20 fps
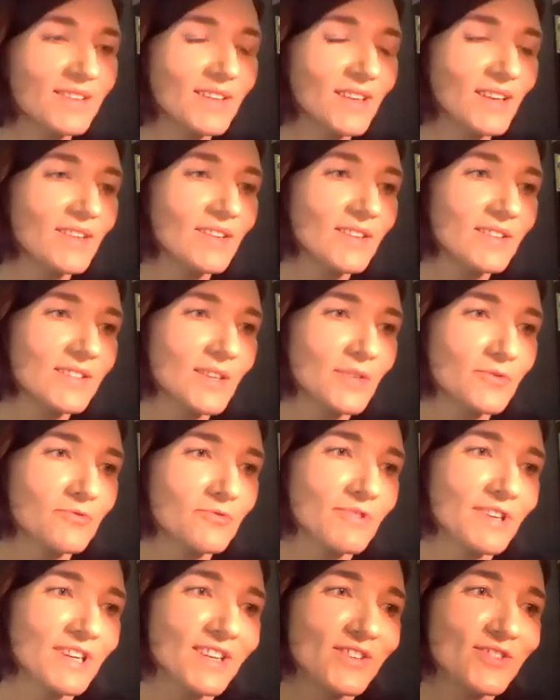Yeah, that sounds
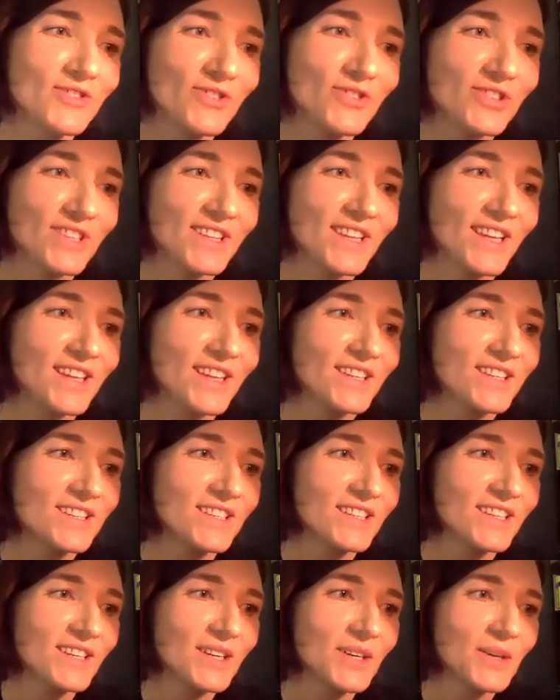really interesting. And
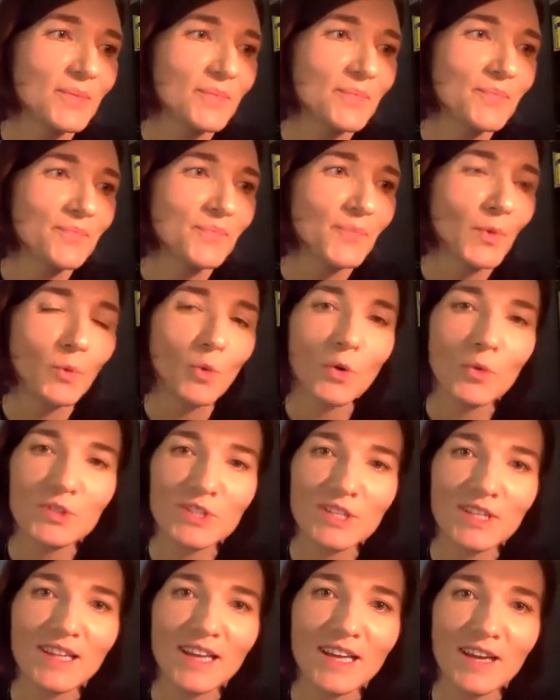what was
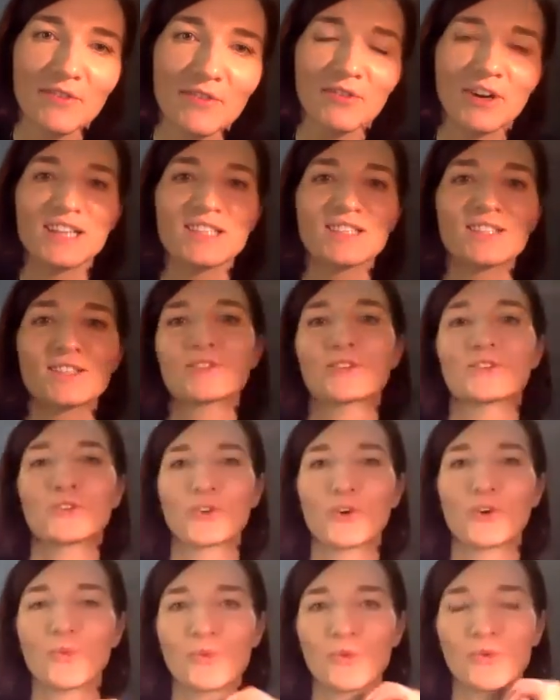it like finding the
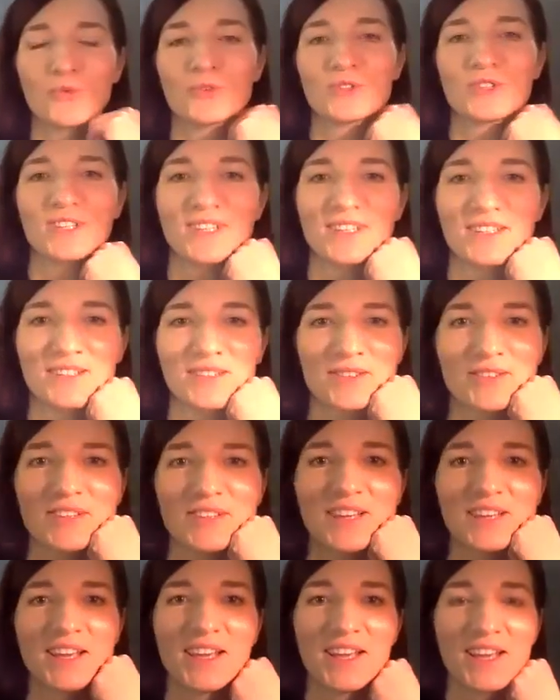job? Was it
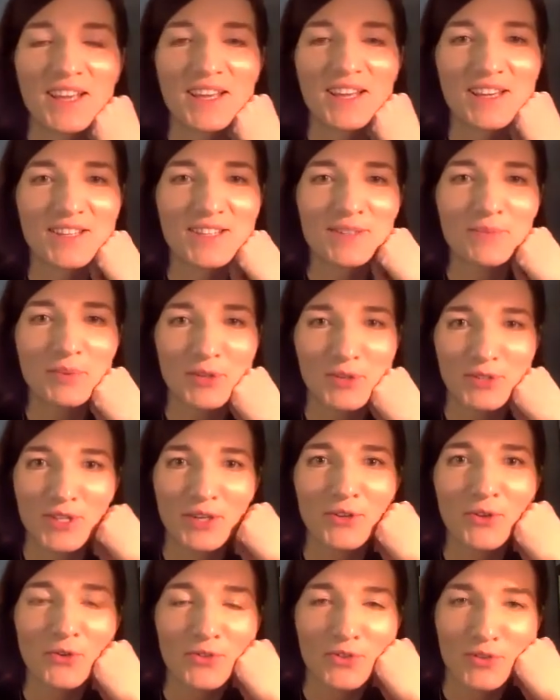easy? Because I
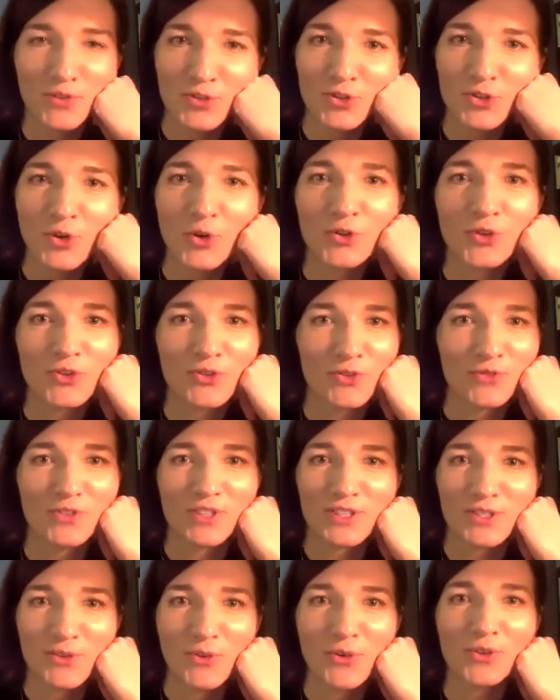know there's a shortage of
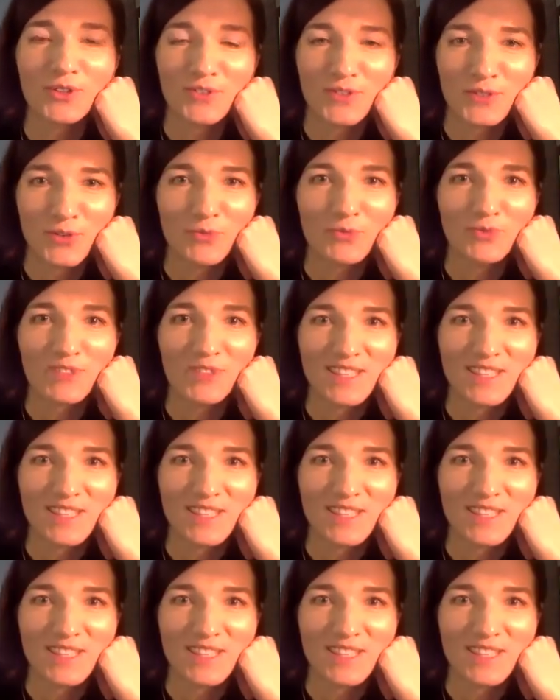radiographers, obviously.